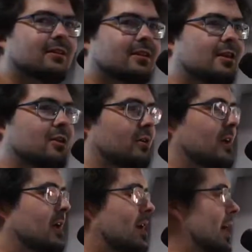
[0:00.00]
Thank
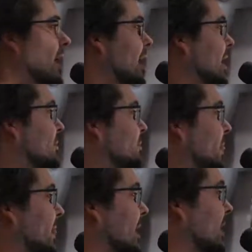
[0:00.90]
you.
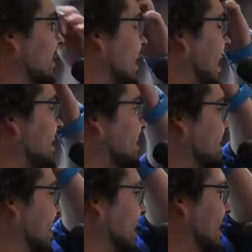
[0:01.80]

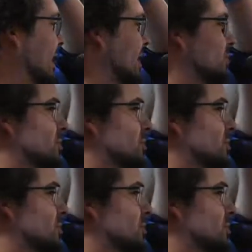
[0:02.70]
As